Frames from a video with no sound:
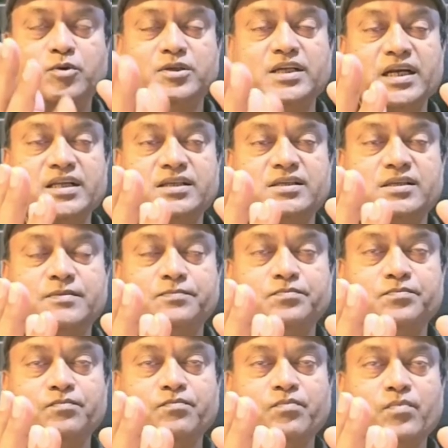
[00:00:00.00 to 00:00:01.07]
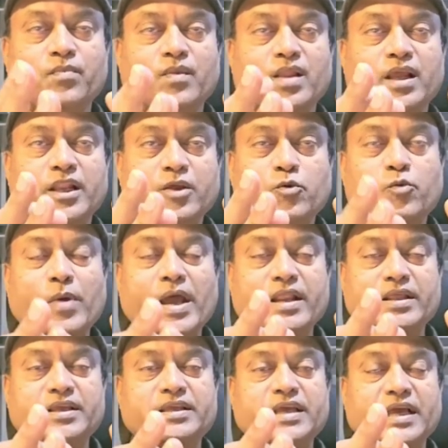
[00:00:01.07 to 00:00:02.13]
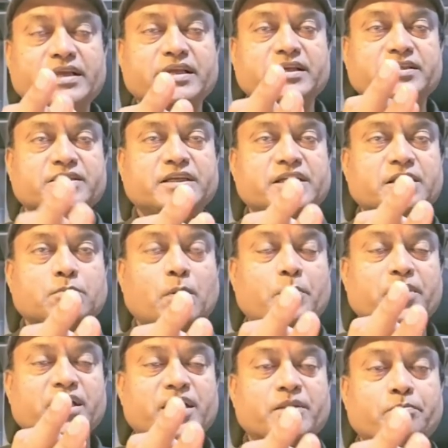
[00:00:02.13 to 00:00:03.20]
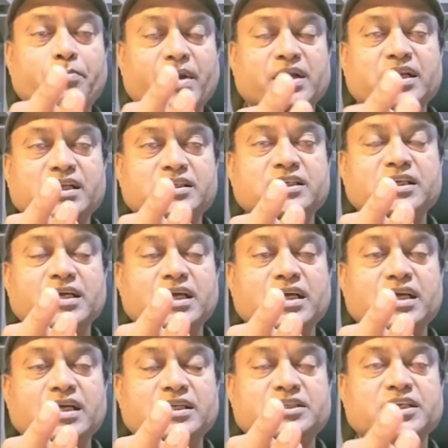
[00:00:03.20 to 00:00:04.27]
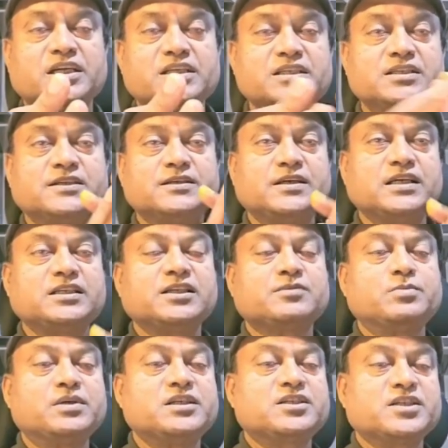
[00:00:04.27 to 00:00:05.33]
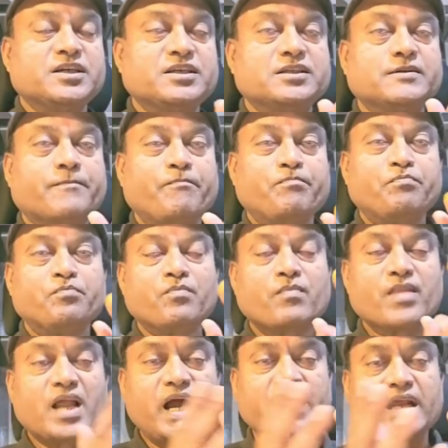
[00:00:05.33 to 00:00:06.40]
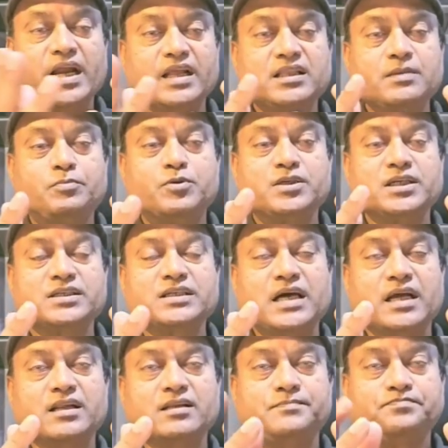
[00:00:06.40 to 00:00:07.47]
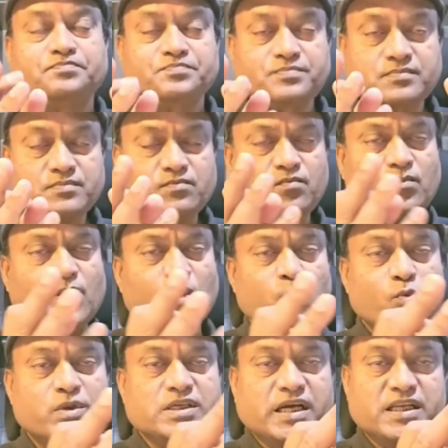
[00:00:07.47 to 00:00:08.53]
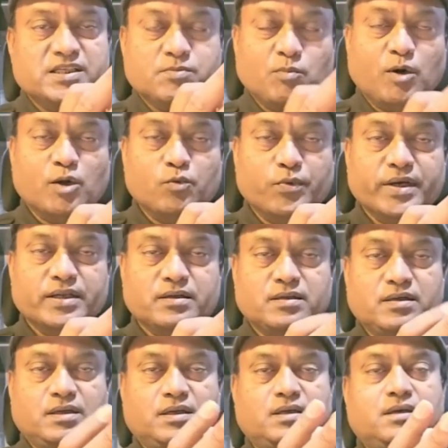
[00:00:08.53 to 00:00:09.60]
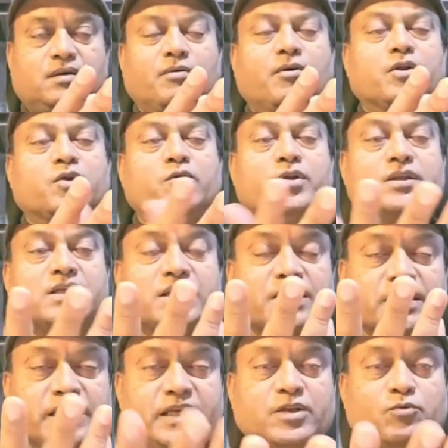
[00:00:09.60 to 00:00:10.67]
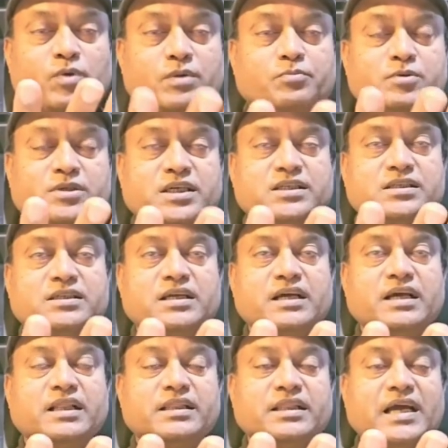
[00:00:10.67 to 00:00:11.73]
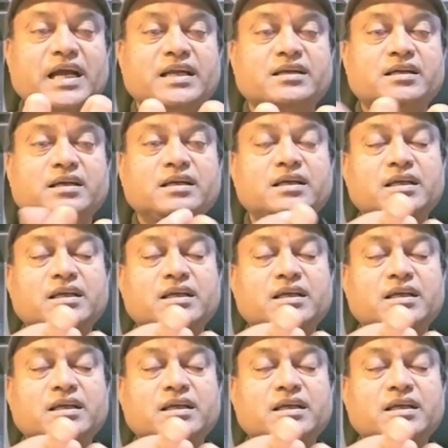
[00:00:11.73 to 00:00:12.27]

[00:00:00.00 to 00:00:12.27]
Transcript: projects require EIA study, environmental impact studies, assessment studies. And another projects are which are small one, or you can say green one projects that